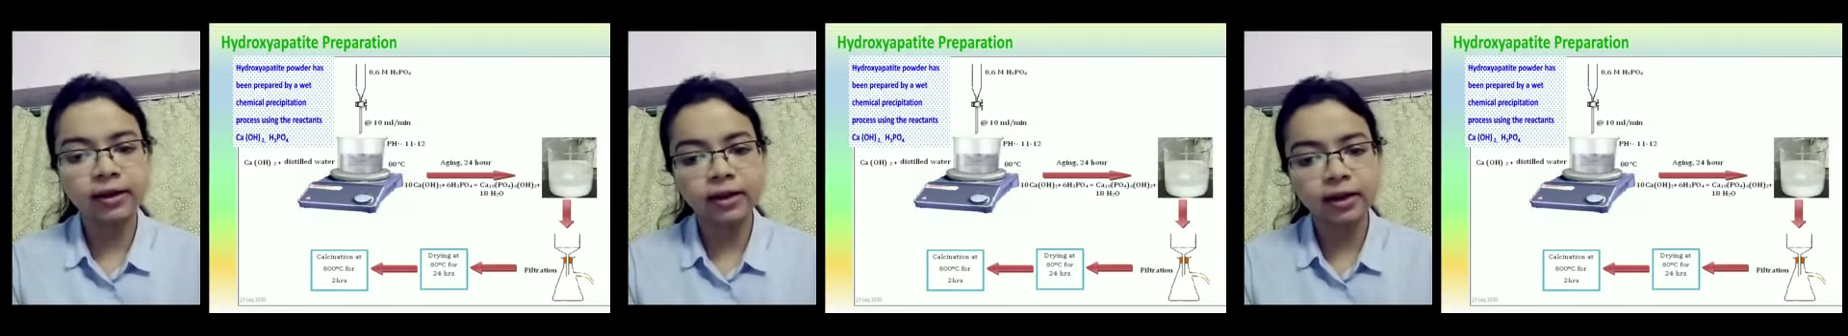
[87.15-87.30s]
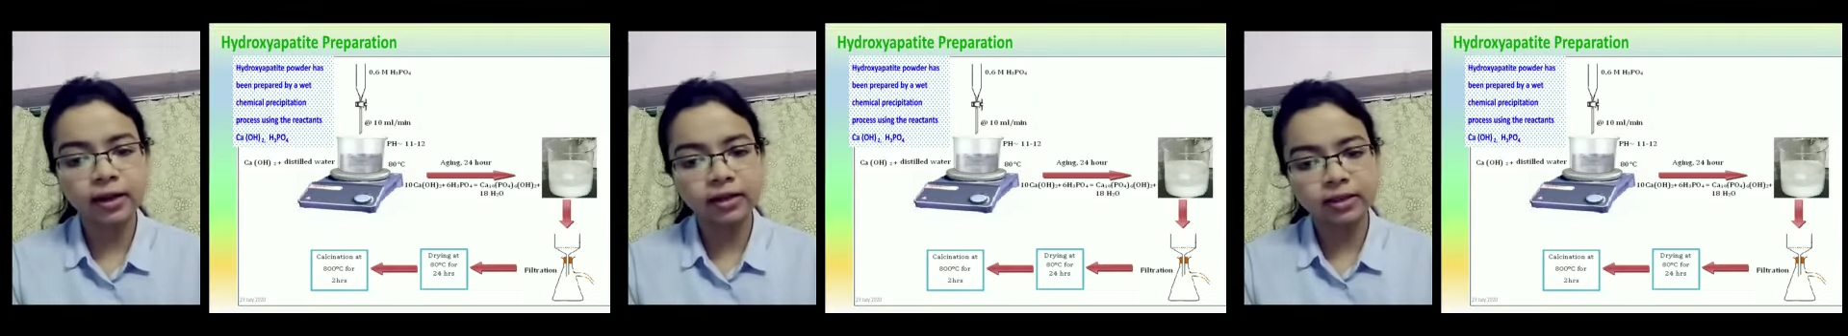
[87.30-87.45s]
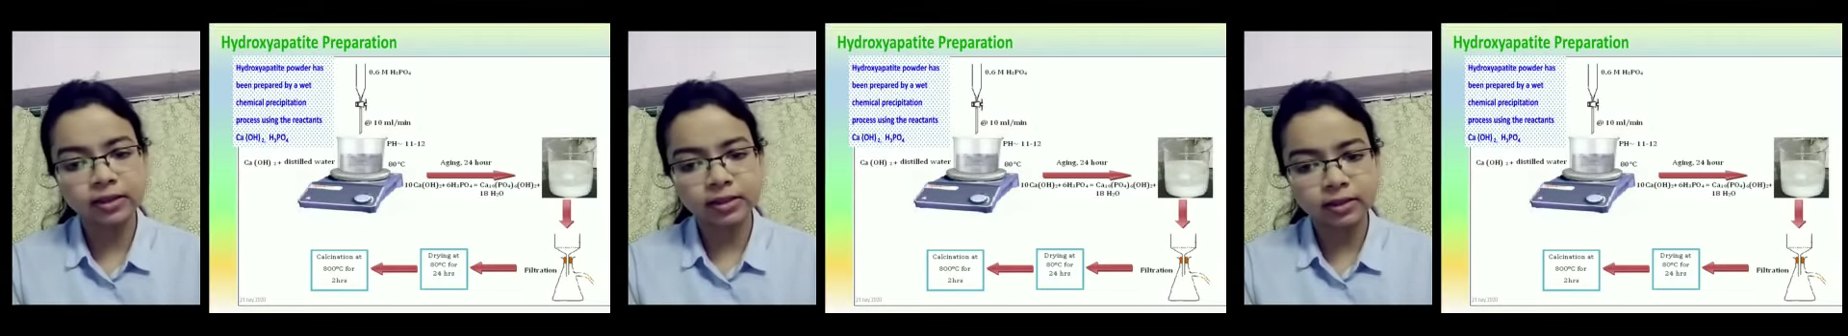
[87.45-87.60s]

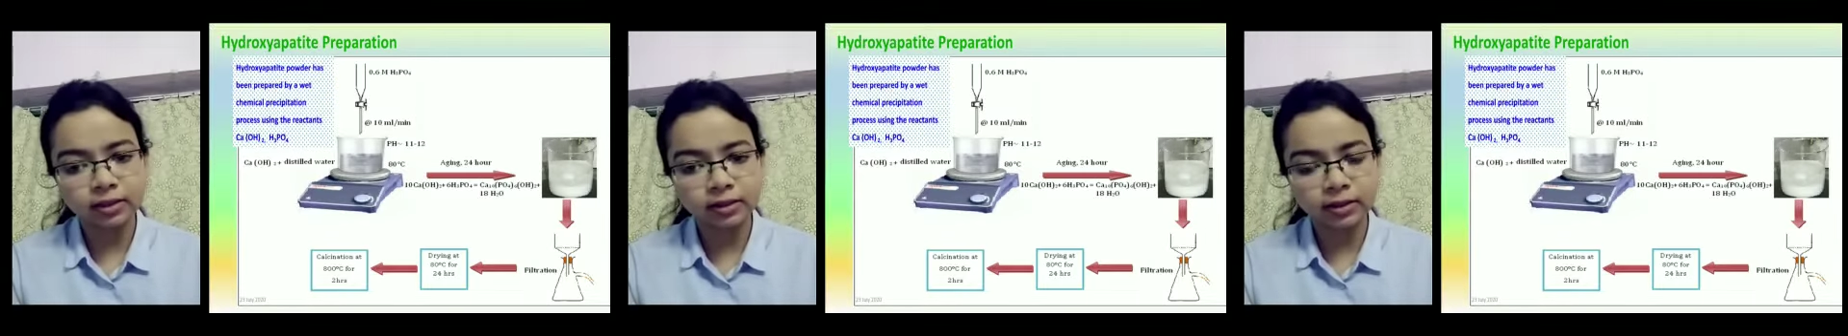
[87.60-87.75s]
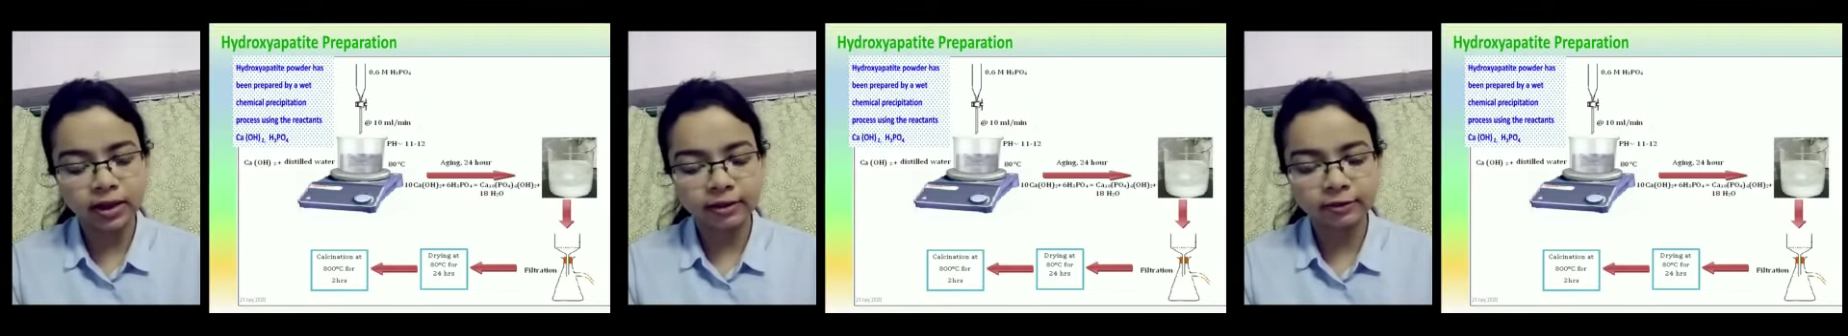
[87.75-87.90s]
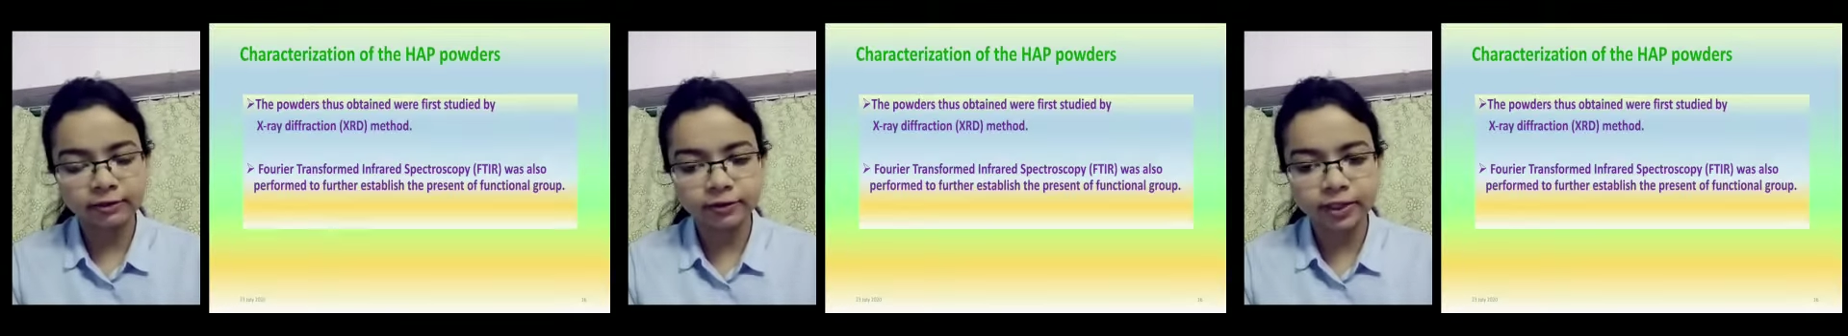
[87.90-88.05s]
and
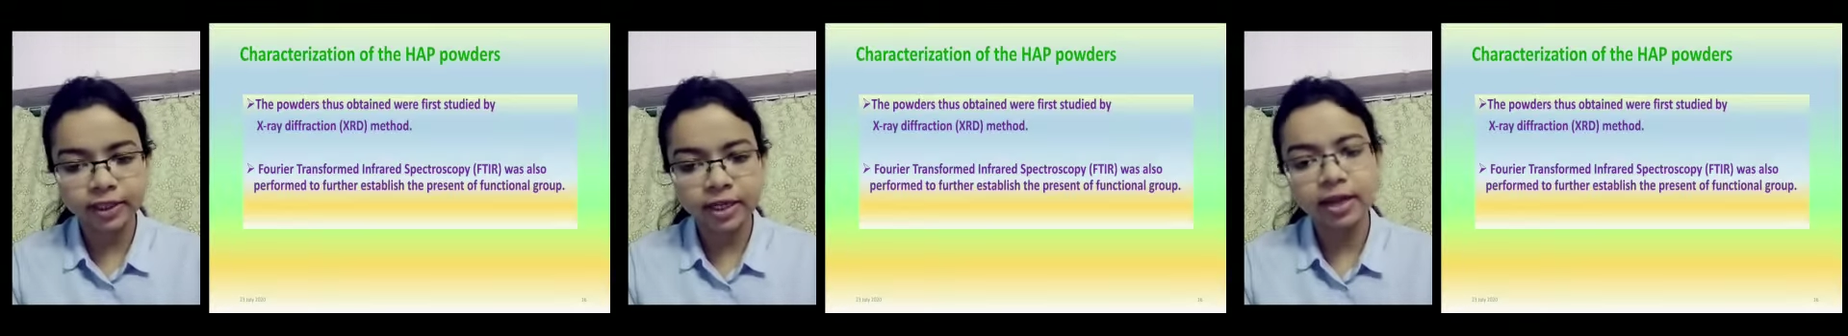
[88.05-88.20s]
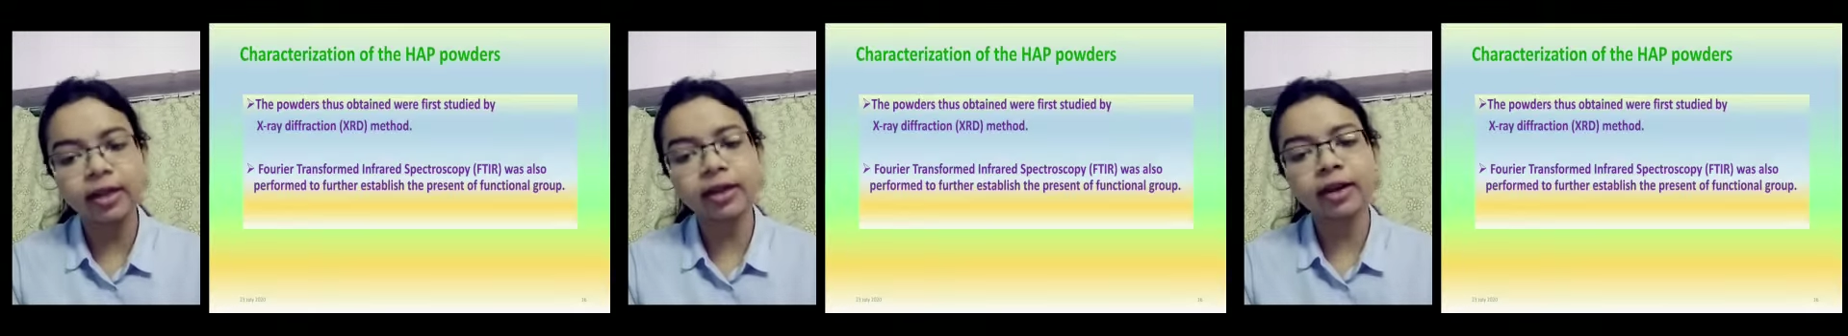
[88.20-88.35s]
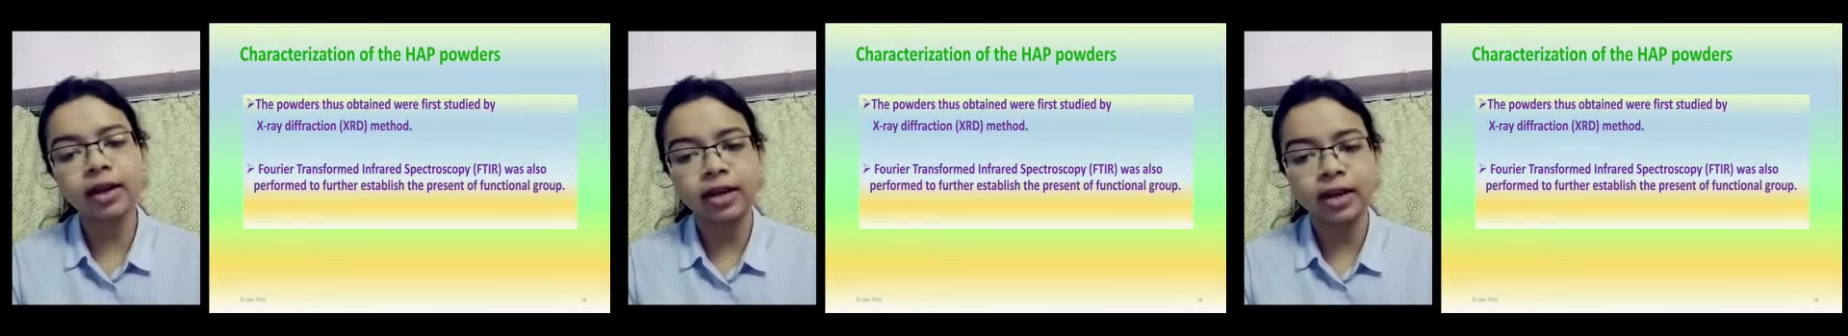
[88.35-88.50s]

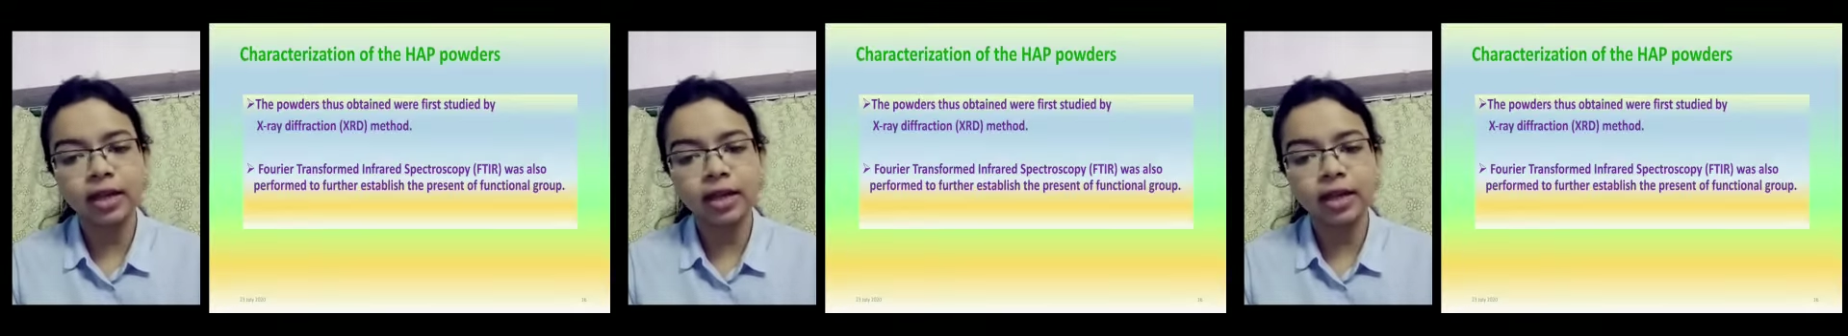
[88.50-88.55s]
FTIR